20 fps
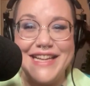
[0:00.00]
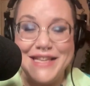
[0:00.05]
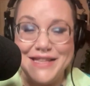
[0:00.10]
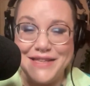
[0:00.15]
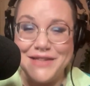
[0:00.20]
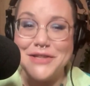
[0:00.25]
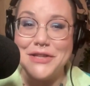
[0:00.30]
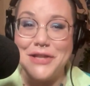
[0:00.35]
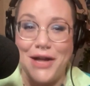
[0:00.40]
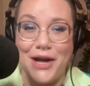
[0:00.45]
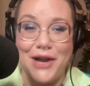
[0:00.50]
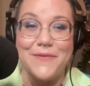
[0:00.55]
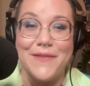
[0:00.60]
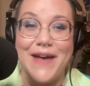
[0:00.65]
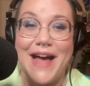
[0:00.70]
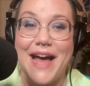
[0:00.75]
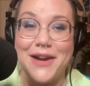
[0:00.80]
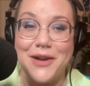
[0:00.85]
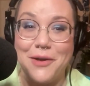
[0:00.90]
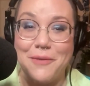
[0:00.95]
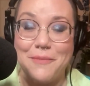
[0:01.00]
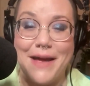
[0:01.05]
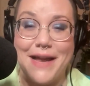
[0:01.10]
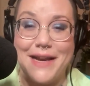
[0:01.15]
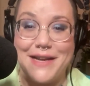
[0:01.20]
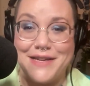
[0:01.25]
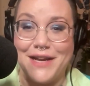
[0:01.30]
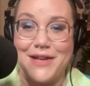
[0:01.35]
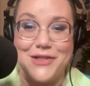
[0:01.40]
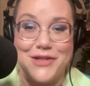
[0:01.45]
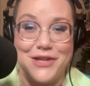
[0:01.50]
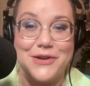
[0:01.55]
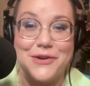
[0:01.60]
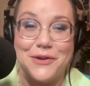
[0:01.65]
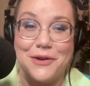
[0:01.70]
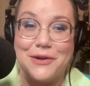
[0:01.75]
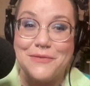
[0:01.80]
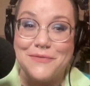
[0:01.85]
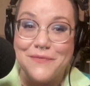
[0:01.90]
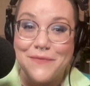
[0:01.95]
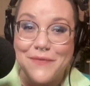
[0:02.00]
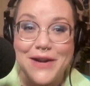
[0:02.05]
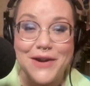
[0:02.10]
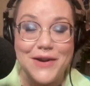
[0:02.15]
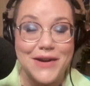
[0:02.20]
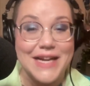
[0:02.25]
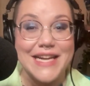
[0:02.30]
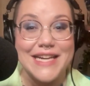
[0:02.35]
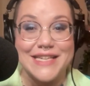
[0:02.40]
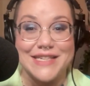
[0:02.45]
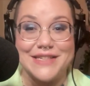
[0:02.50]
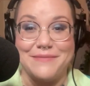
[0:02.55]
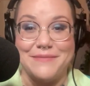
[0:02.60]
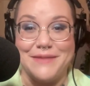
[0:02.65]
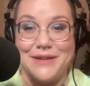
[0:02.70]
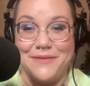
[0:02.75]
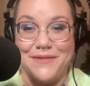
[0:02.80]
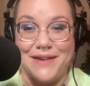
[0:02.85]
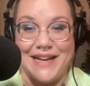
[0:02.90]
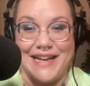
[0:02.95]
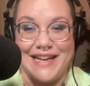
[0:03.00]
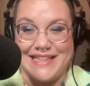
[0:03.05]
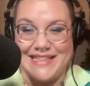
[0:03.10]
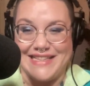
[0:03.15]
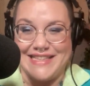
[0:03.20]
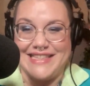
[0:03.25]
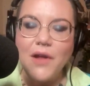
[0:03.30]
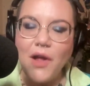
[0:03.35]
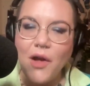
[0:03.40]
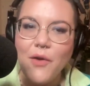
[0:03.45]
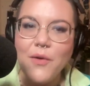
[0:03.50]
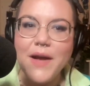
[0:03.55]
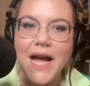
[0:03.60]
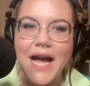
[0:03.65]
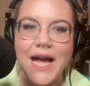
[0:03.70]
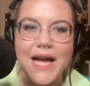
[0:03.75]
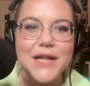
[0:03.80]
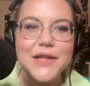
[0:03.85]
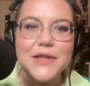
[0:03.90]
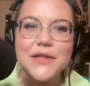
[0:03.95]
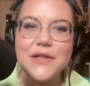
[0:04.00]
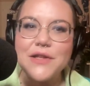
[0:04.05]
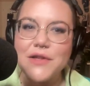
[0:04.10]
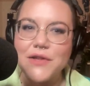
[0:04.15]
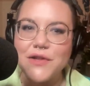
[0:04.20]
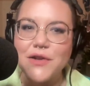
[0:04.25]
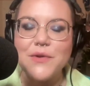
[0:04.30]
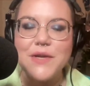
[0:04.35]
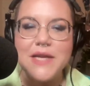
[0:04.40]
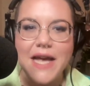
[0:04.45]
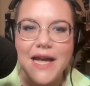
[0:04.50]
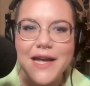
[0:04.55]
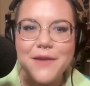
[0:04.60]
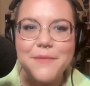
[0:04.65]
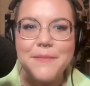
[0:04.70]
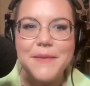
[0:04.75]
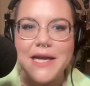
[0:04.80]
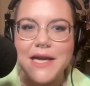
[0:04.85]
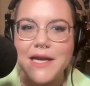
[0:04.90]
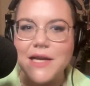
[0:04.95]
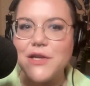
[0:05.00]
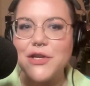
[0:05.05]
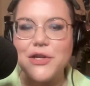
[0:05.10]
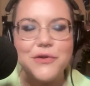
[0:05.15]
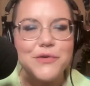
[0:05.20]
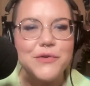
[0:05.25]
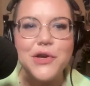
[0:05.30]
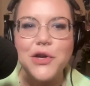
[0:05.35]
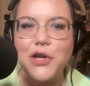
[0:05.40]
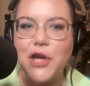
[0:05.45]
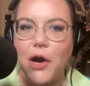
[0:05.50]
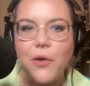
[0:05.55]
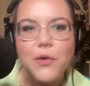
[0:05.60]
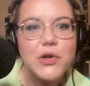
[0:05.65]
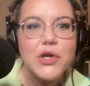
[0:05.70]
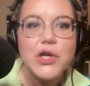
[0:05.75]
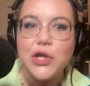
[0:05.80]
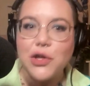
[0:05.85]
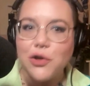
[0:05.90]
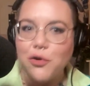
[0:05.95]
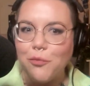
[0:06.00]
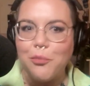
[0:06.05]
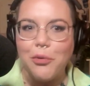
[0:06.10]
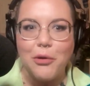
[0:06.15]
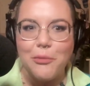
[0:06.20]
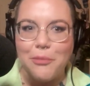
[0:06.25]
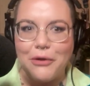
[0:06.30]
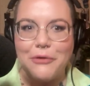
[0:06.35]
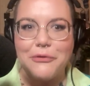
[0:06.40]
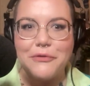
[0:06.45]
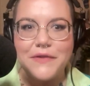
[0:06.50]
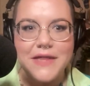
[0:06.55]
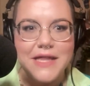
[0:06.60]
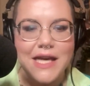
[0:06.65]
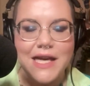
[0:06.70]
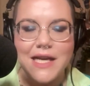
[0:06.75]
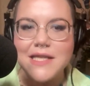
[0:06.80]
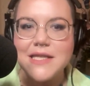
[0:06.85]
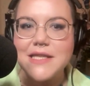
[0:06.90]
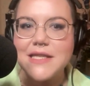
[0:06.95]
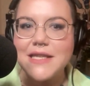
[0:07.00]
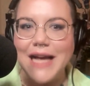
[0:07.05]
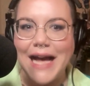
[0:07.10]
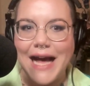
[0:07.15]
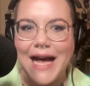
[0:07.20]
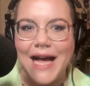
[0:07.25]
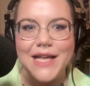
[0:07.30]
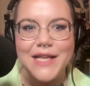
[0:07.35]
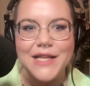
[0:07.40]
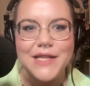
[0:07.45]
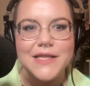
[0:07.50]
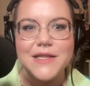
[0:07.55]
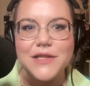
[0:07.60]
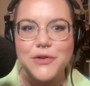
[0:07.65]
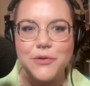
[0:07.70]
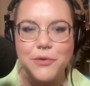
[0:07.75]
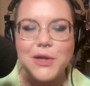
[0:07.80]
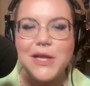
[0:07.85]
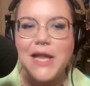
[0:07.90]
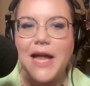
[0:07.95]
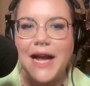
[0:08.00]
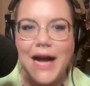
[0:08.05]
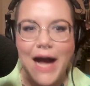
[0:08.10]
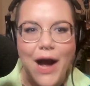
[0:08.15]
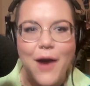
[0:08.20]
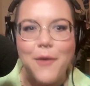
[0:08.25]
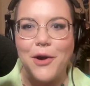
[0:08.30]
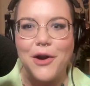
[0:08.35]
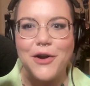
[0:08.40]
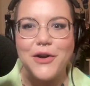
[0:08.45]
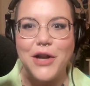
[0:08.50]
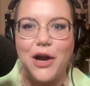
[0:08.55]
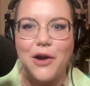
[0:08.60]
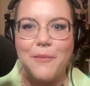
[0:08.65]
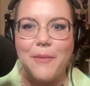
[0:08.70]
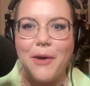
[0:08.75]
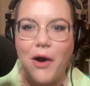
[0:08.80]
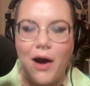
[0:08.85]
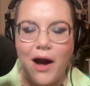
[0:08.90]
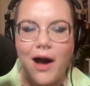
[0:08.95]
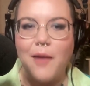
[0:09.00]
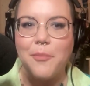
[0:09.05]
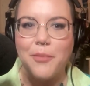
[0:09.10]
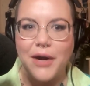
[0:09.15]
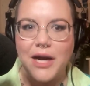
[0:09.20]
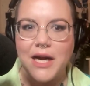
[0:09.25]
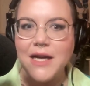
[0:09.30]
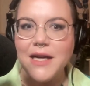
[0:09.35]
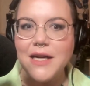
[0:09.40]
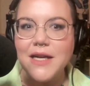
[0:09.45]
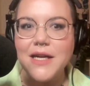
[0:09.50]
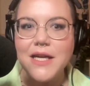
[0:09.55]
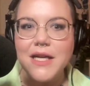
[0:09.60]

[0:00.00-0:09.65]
It's a lot of adult men touching her in very intimate ways. Okay, so take me into, you proposed this as you were like, I want to talk about opera.